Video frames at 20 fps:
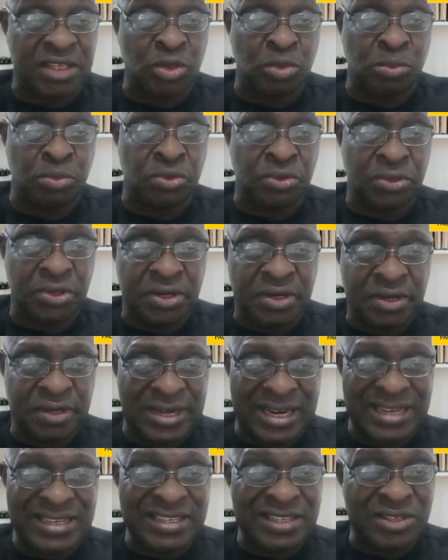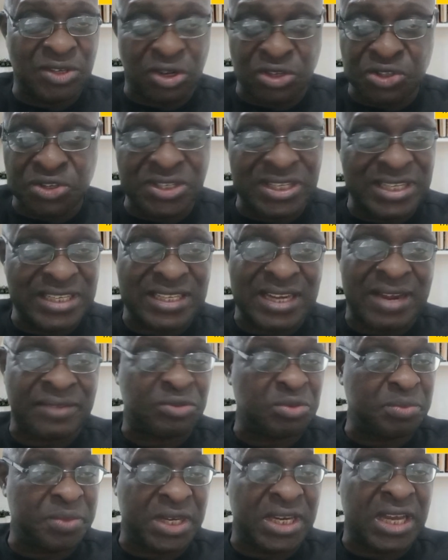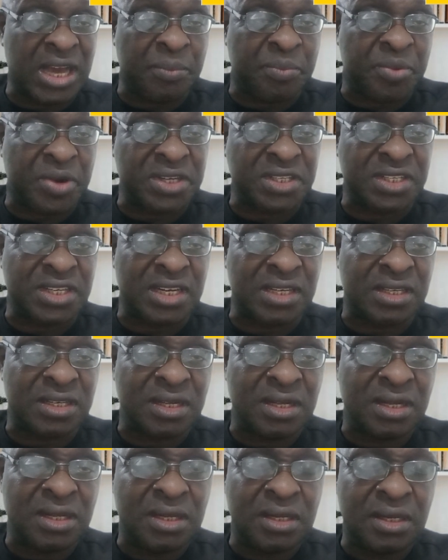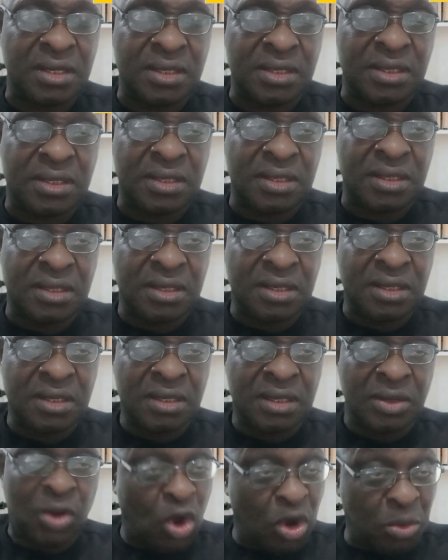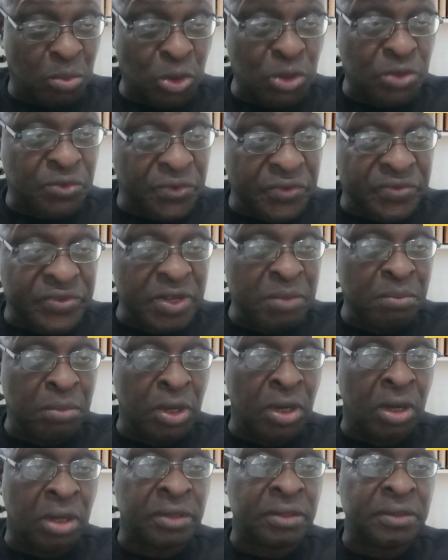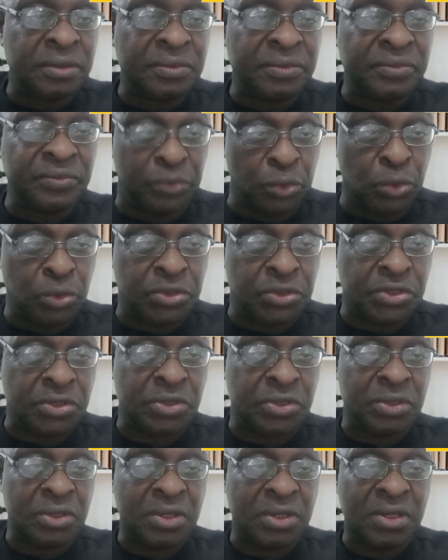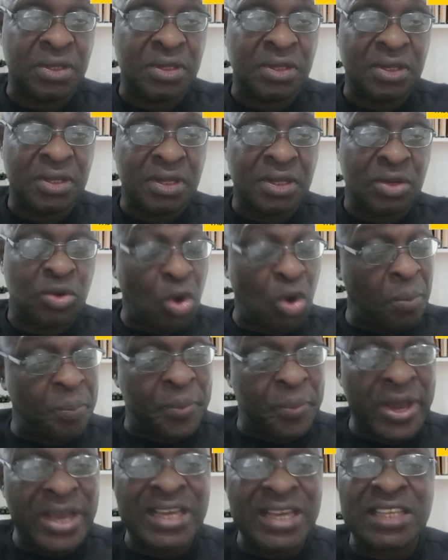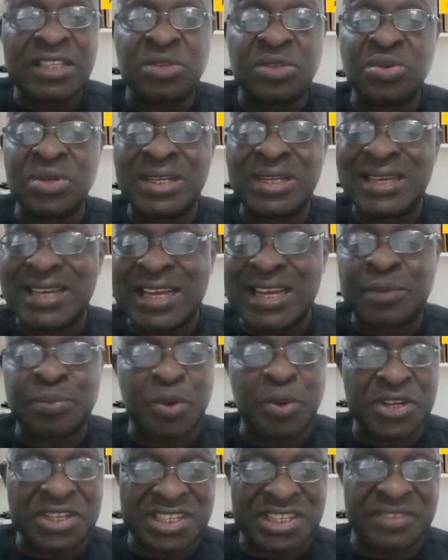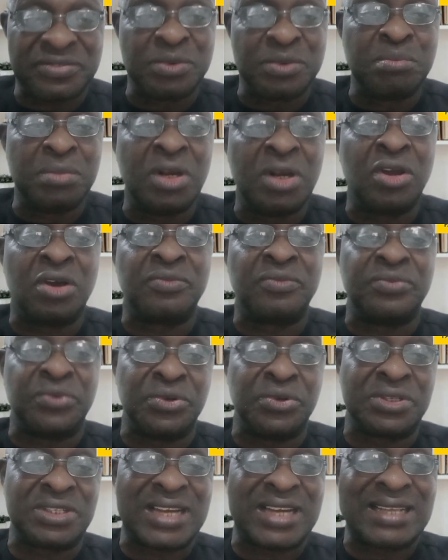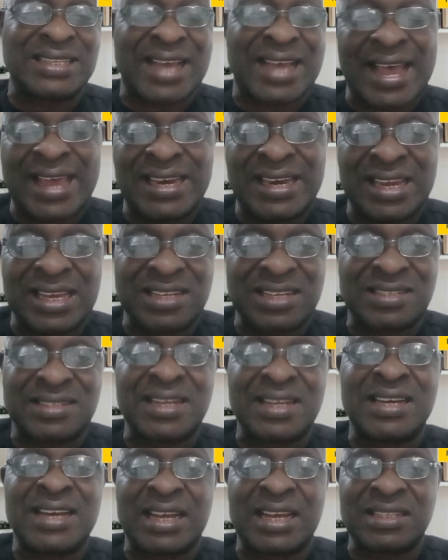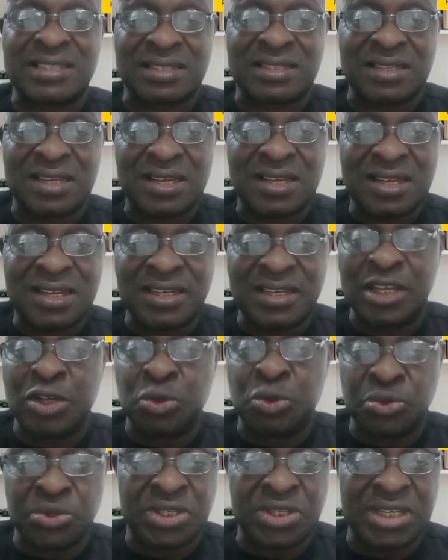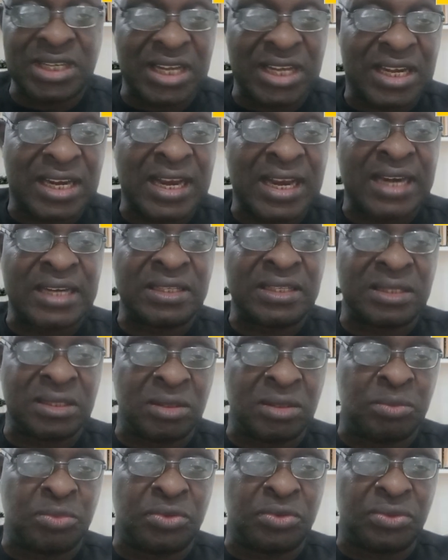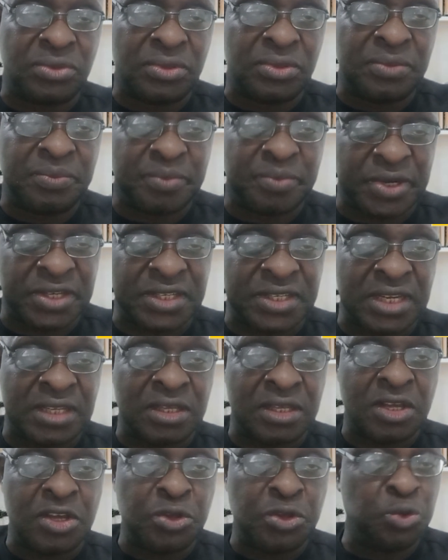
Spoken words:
Tinubu, that he doesn't deserve to be their president. Almost 15 million votes. Compare it to the 8.7 million votes that INEC said that they use in declaring Tinubu president.